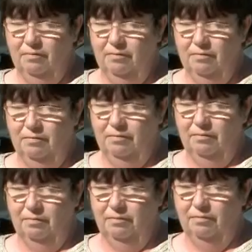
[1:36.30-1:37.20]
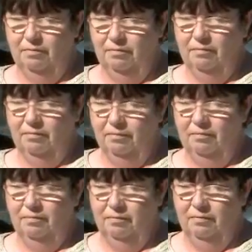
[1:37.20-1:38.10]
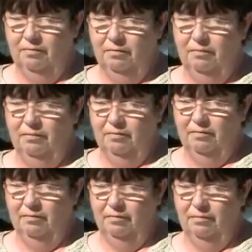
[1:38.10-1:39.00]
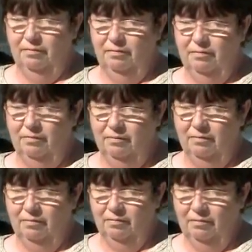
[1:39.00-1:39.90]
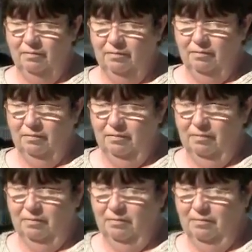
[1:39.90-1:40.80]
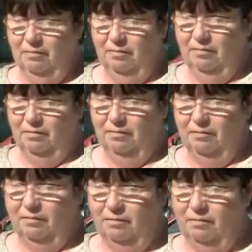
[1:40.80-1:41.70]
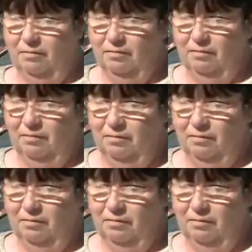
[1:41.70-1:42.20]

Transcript: (silent)